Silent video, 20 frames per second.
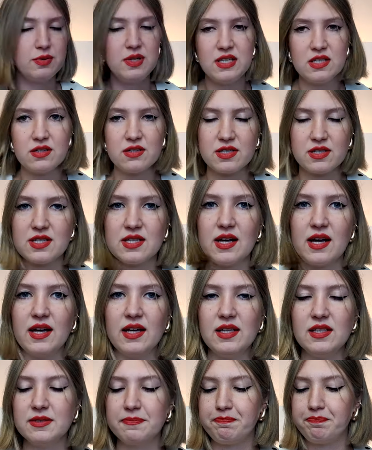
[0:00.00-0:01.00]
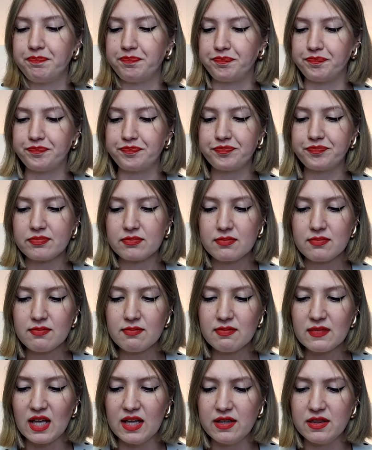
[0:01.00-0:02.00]
sweeter side,
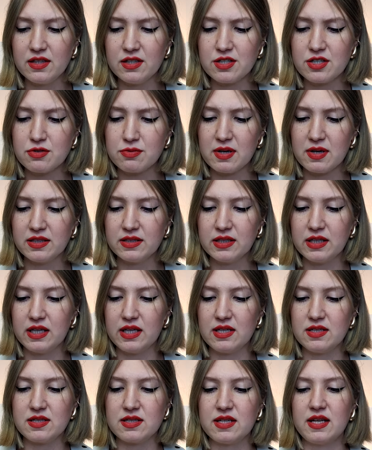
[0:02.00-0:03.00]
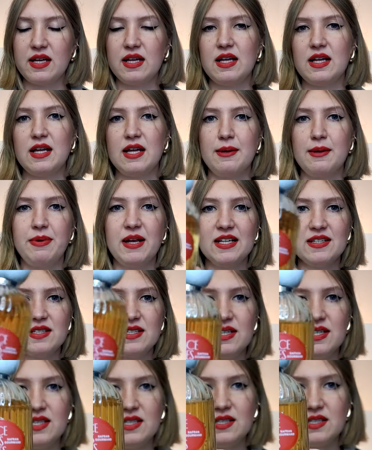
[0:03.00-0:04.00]
and this one is
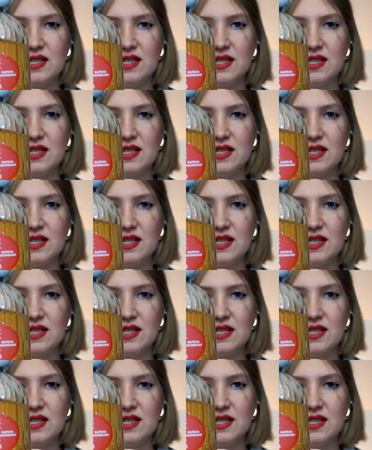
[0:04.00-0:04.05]
Place de